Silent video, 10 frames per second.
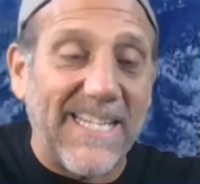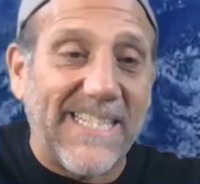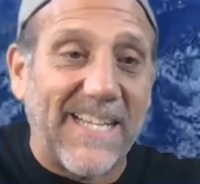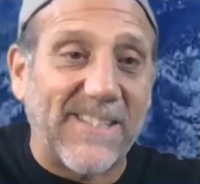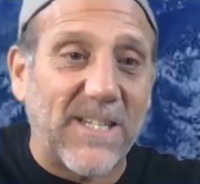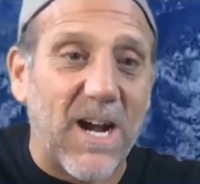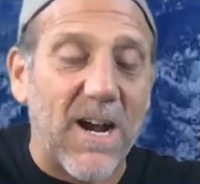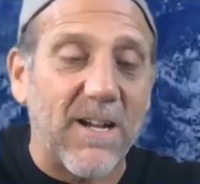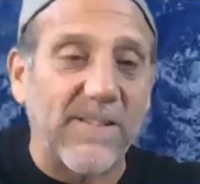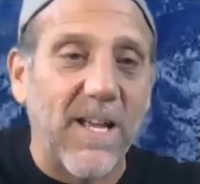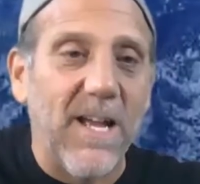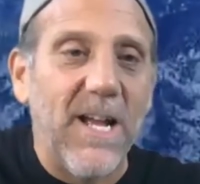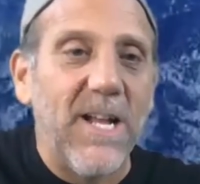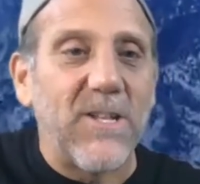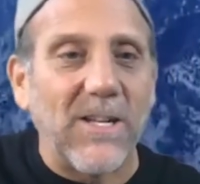Tesla cars.
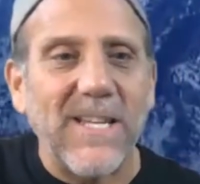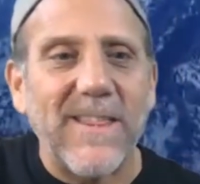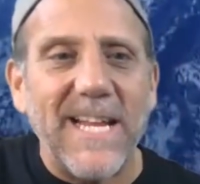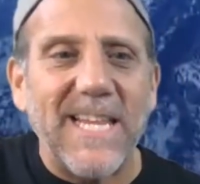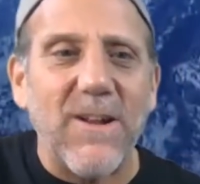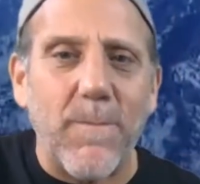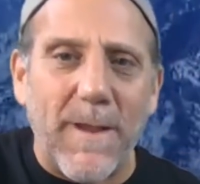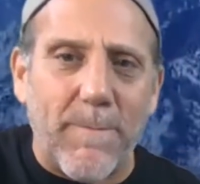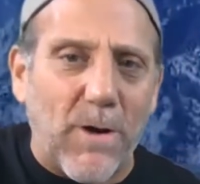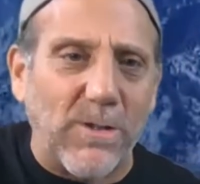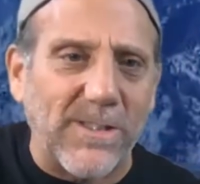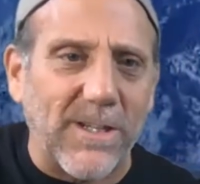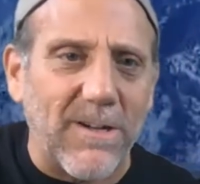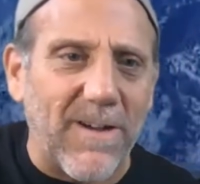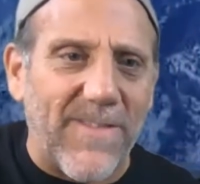Don't you think there'd be a
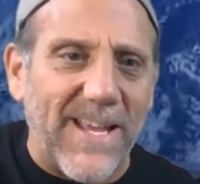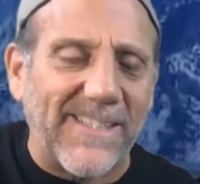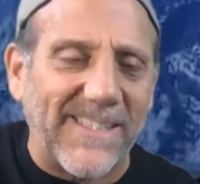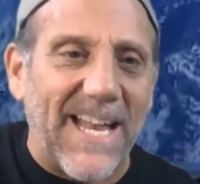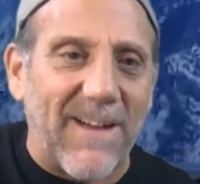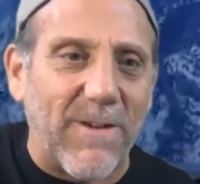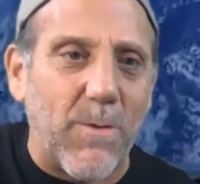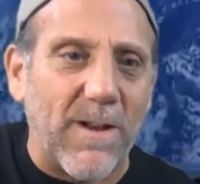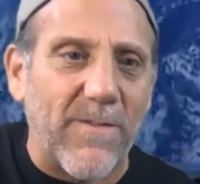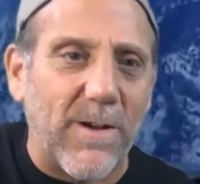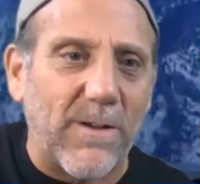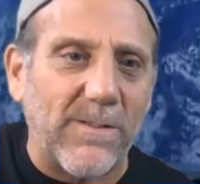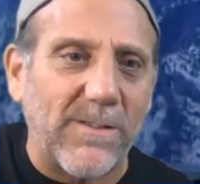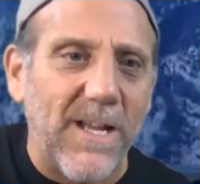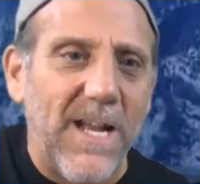poster of this in every one of
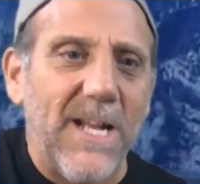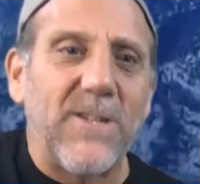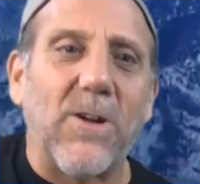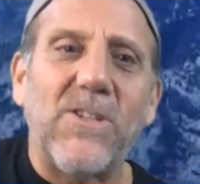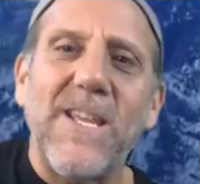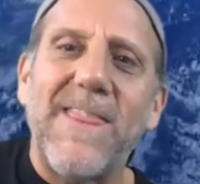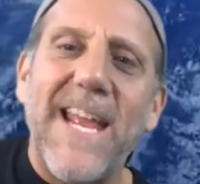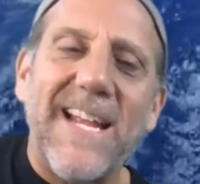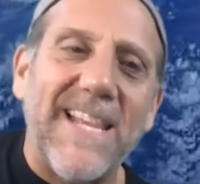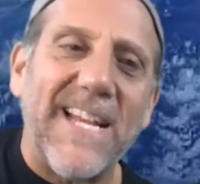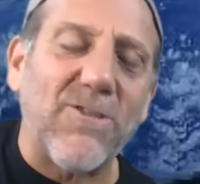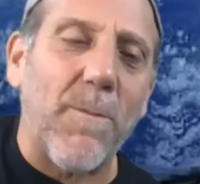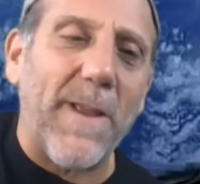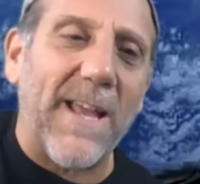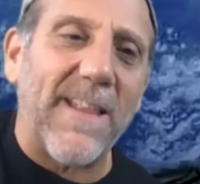those? Don't you think this
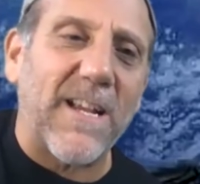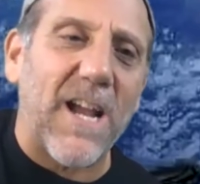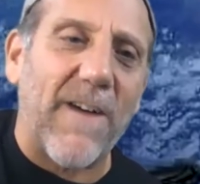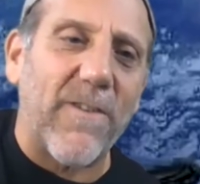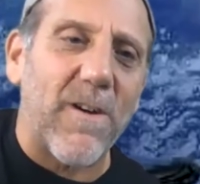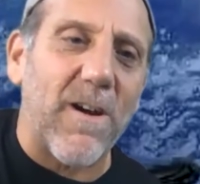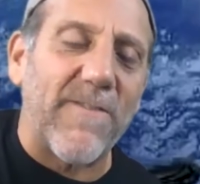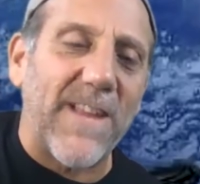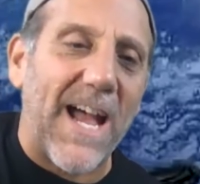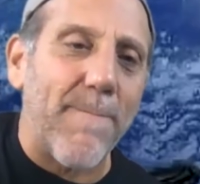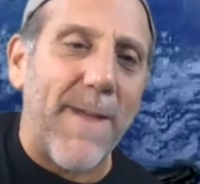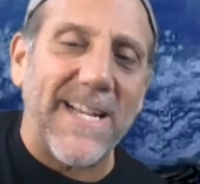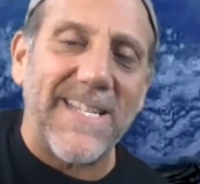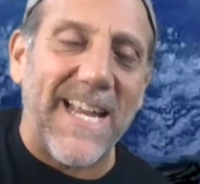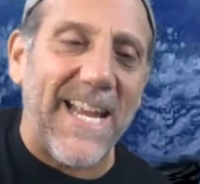would be on the cover of Time
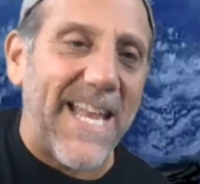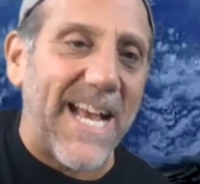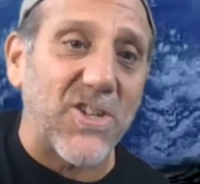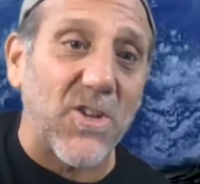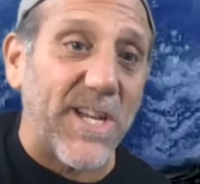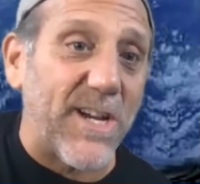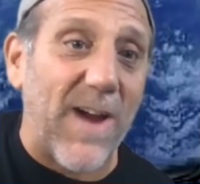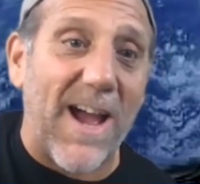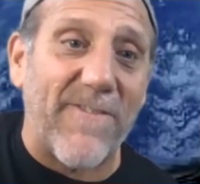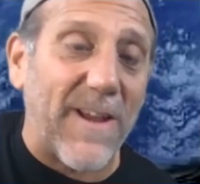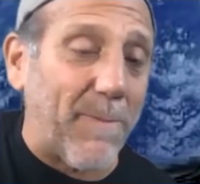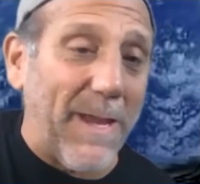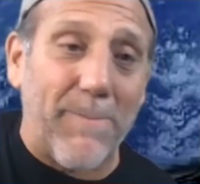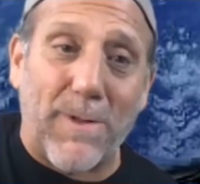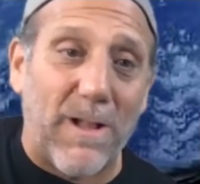Magazine, National Geographic,
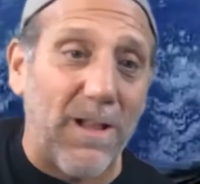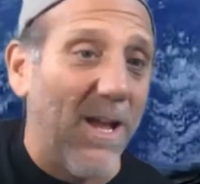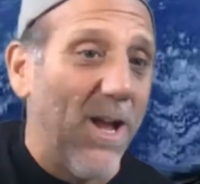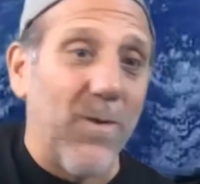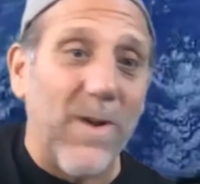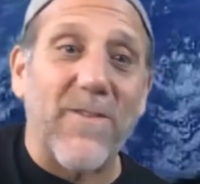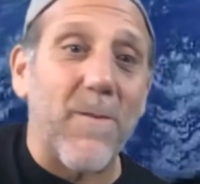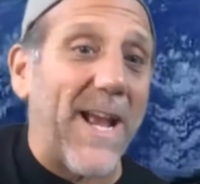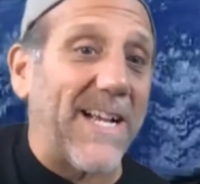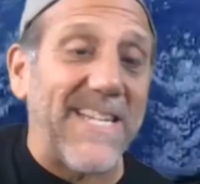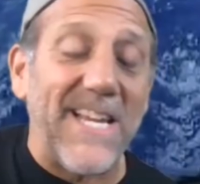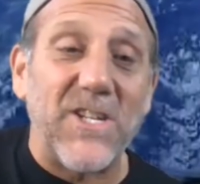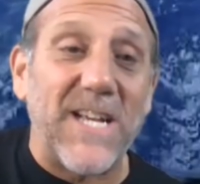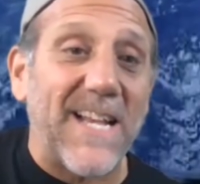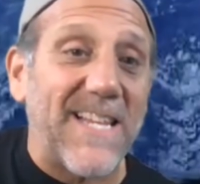People, whatever
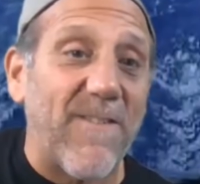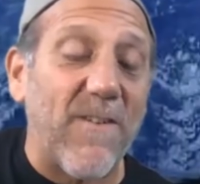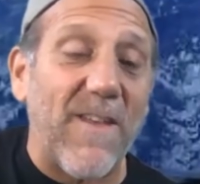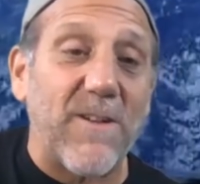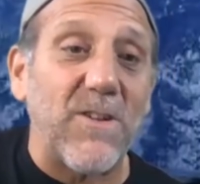magazines you guys have over there?